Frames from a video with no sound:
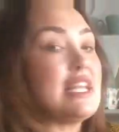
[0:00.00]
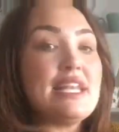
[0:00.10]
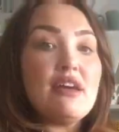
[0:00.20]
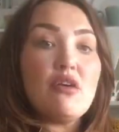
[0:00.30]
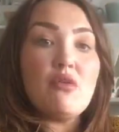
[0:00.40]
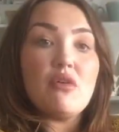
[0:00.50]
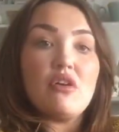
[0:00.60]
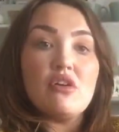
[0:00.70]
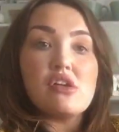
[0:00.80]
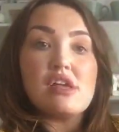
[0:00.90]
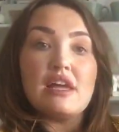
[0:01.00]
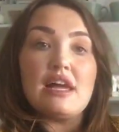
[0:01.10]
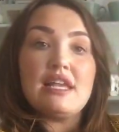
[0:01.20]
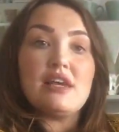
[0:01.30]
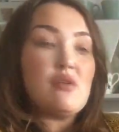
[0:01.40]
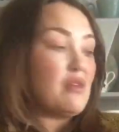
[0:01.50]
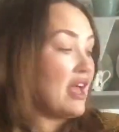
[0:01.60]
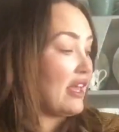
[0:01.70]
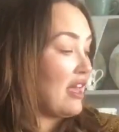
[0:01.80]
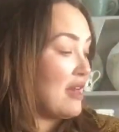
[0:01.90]
a little a little
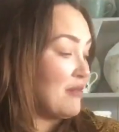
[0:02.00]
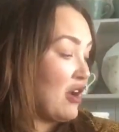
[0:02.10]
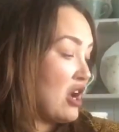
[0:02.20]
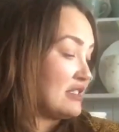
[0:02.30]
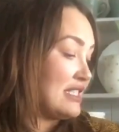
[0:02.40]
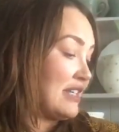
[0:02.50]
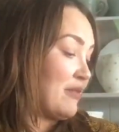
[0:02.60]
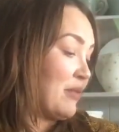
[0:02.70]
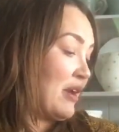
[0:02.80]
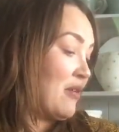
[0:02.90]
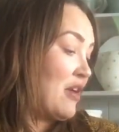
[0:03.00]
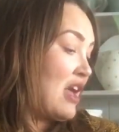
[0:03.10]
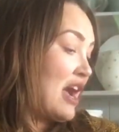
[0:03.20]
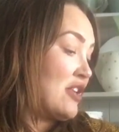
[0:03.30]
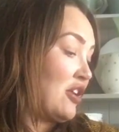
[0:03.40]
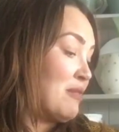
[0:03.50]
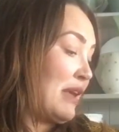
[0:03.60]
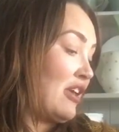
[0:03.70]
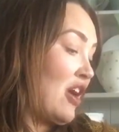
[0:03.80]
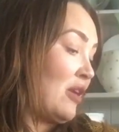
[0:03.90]
like um, car steering wheel and you can
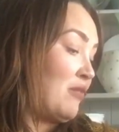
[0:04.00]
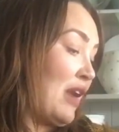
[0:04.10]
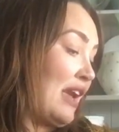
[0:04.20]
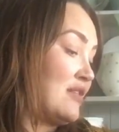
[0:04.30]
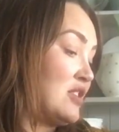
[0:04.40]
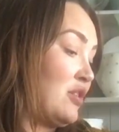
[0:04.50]
make your own wreaths.